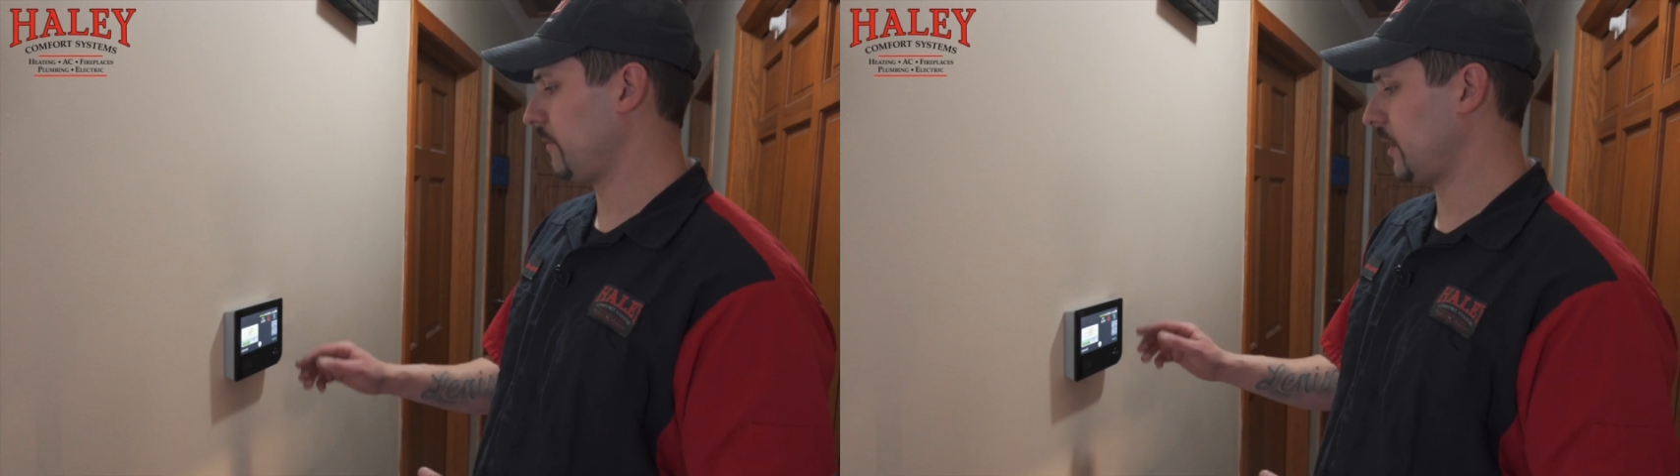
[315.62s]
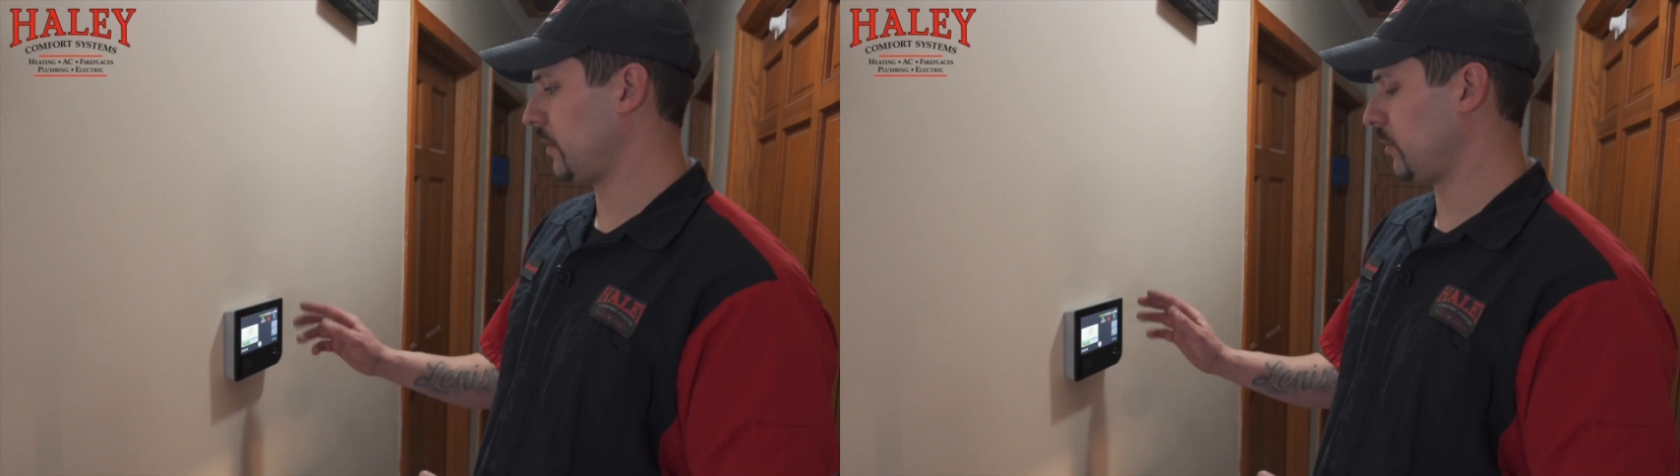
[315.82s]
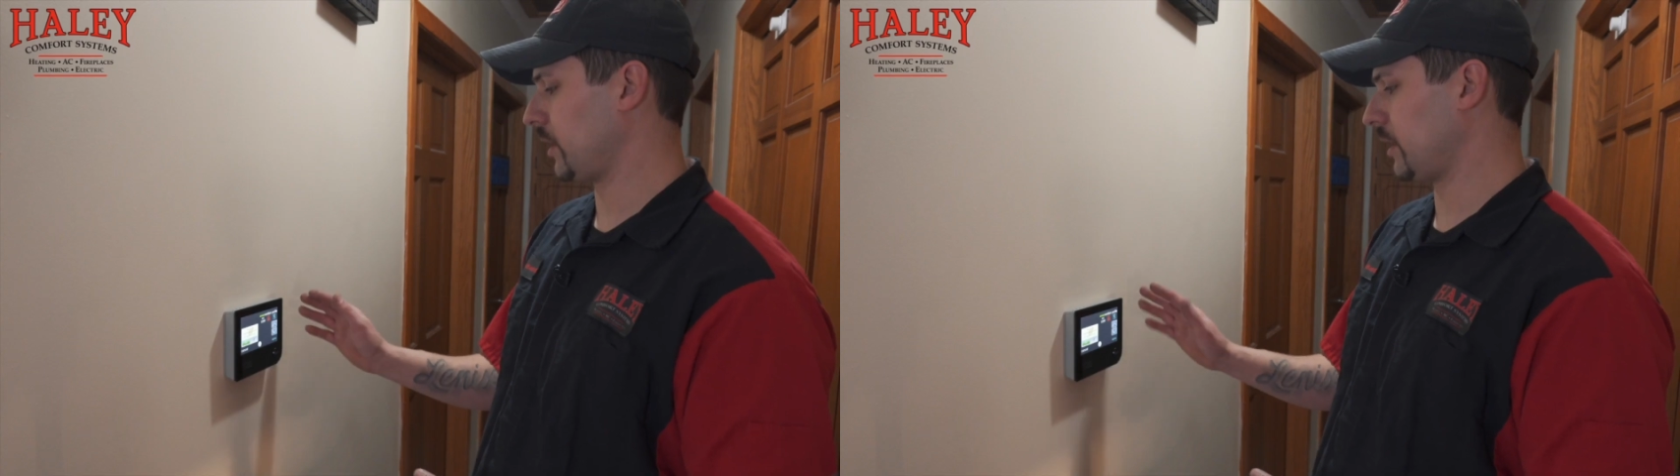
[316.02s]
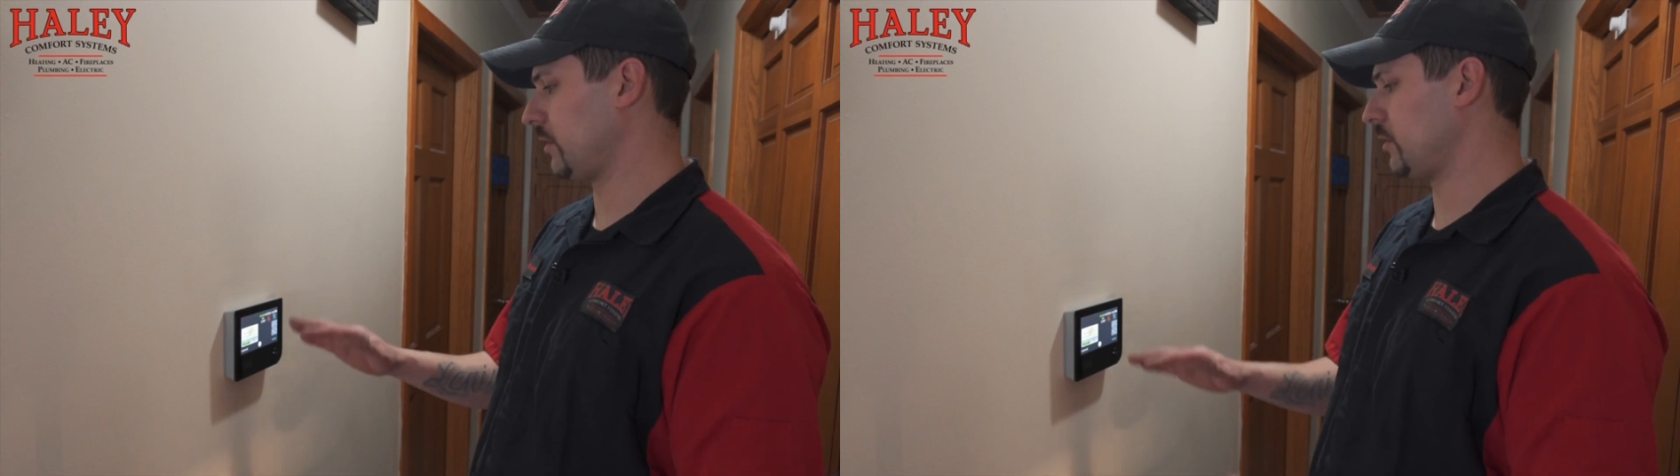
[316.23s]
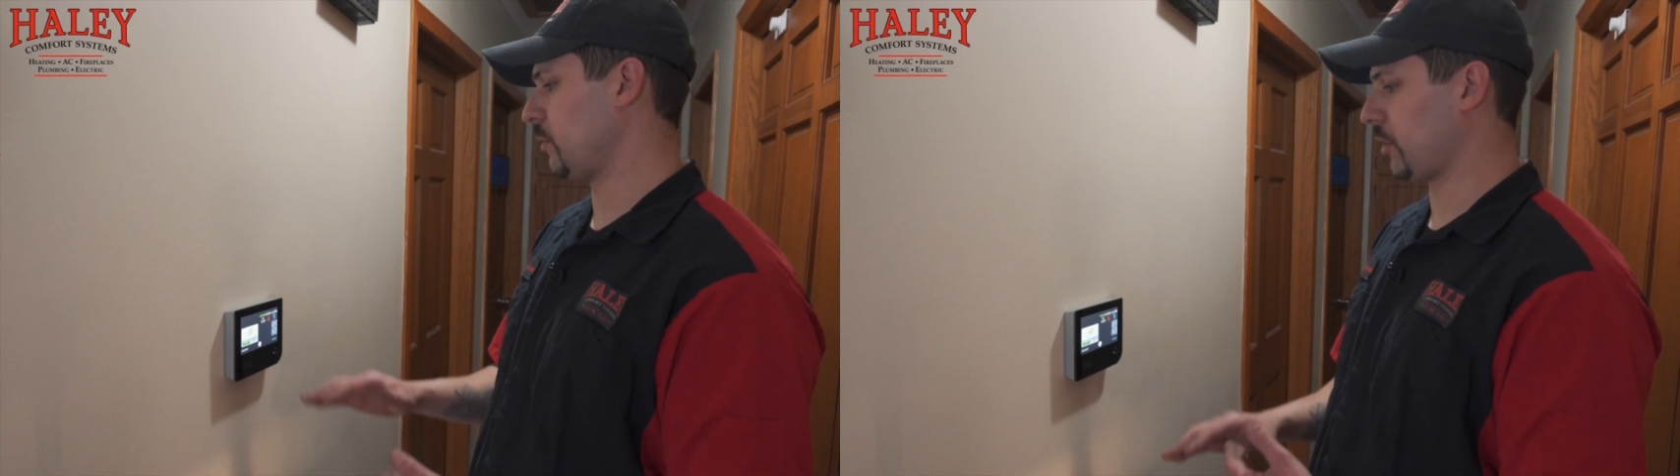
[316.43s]
and we'll get
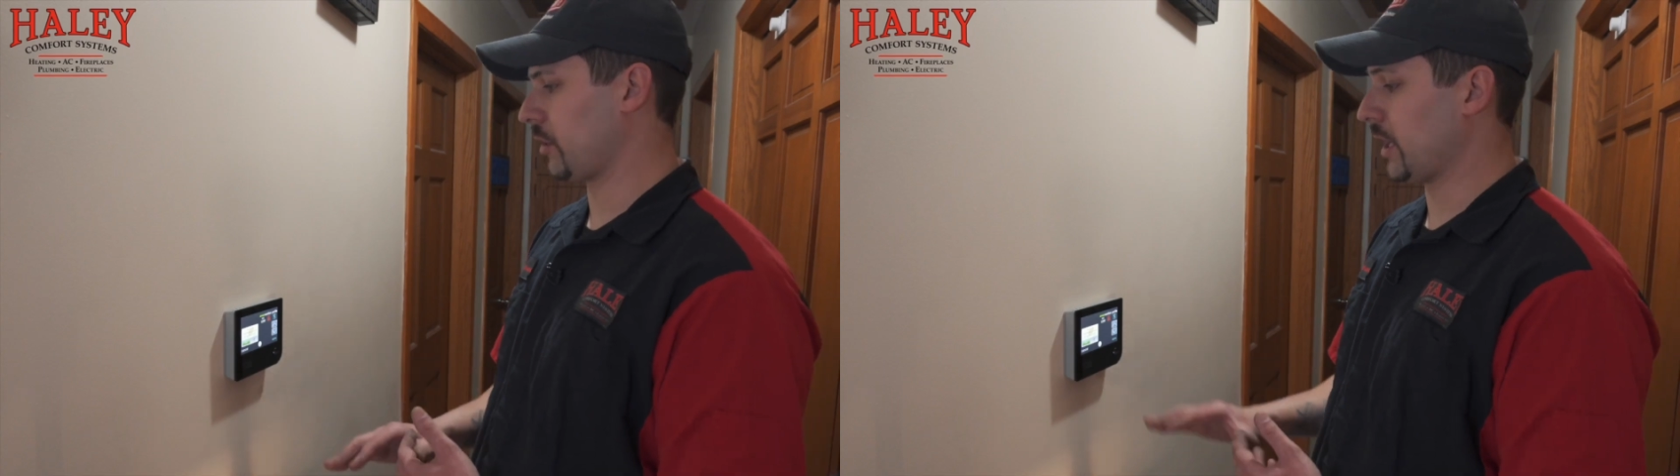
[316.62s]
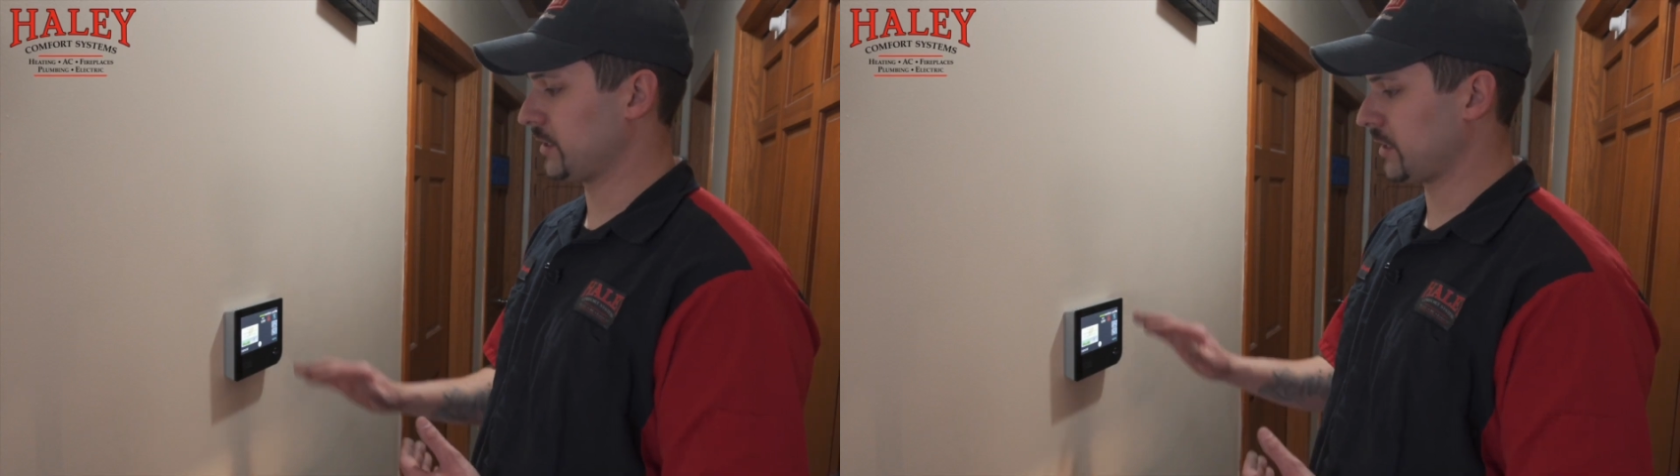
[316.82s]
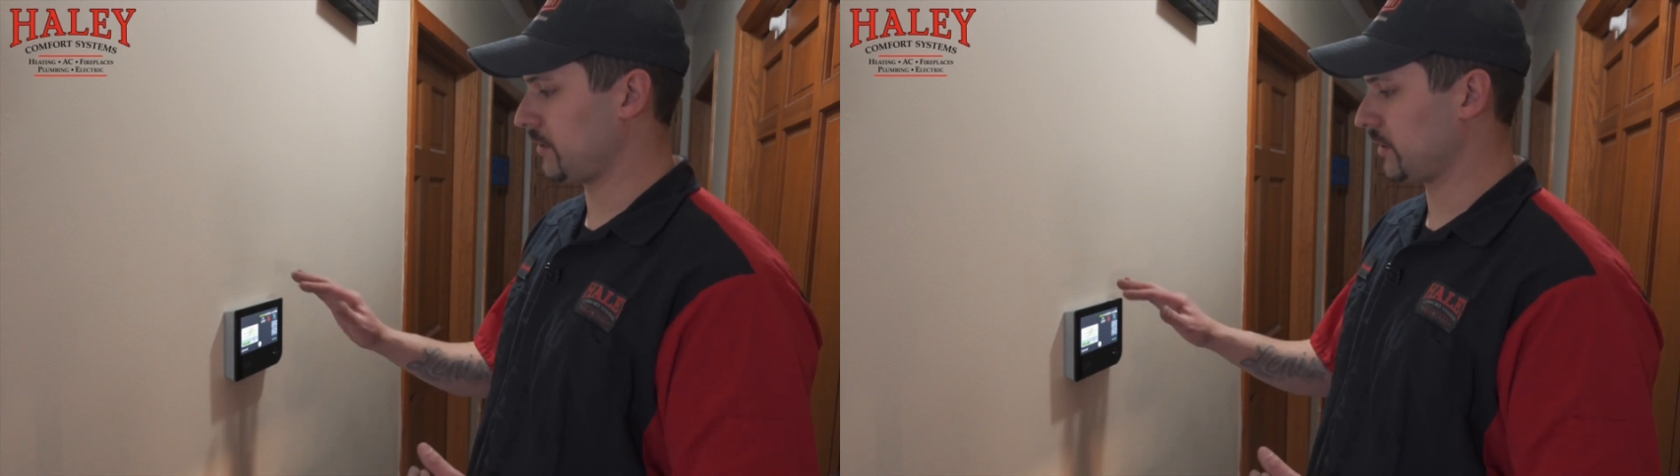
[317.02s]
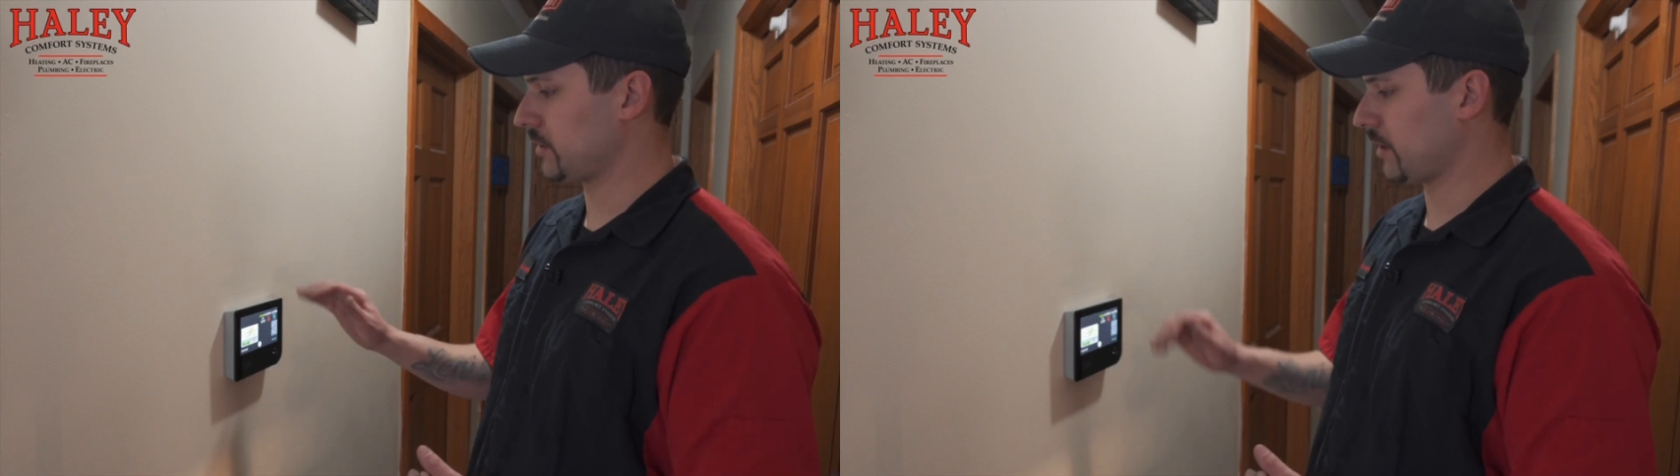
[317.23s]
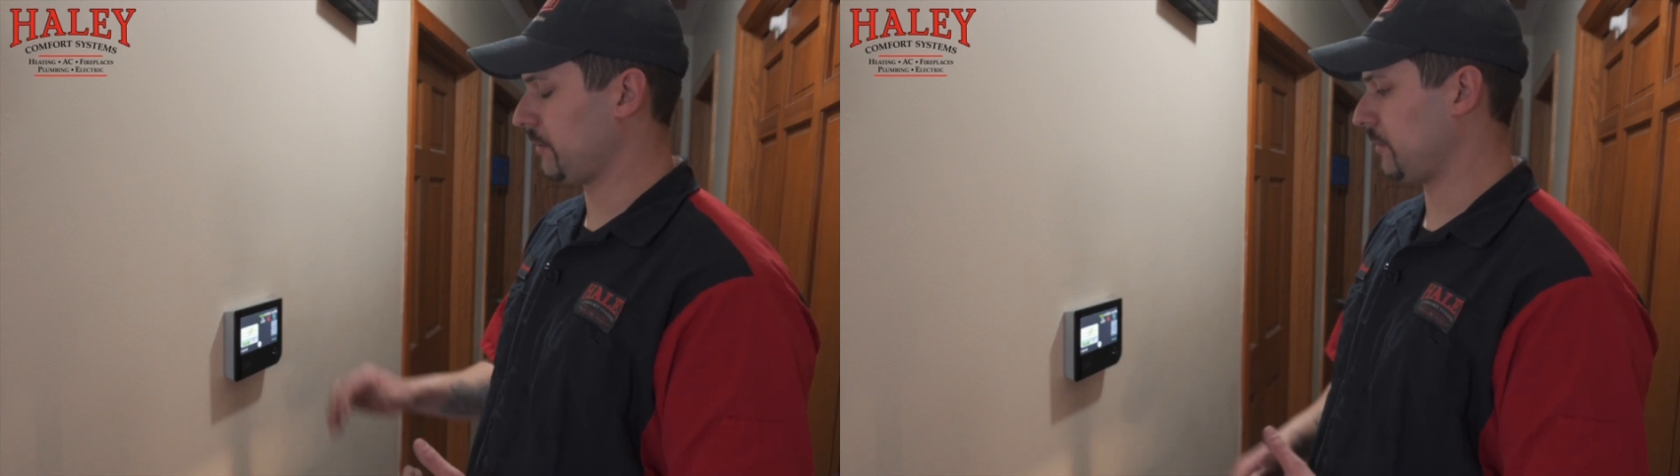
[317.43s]
into more cost saving
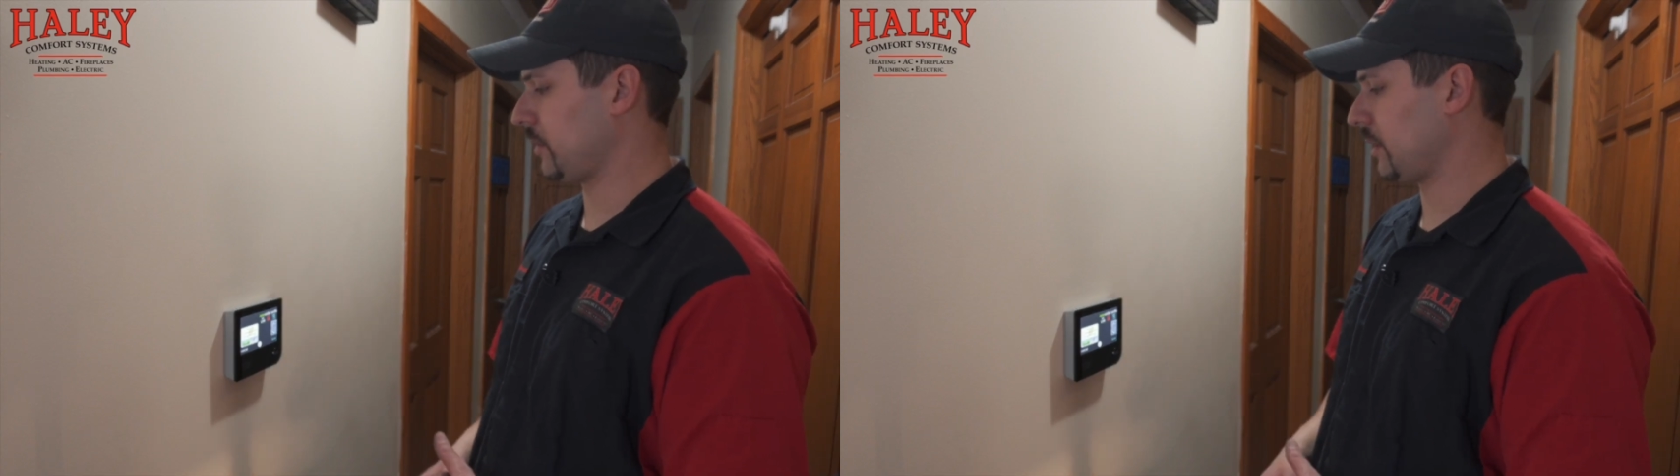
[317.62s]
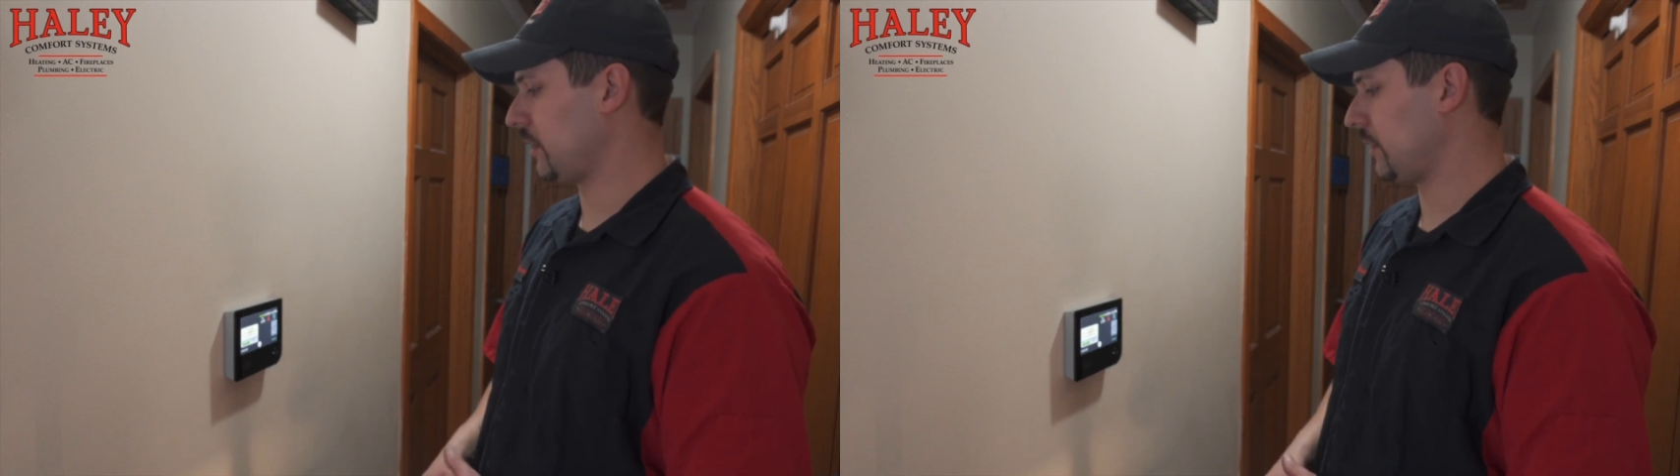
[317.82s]
stuff uh,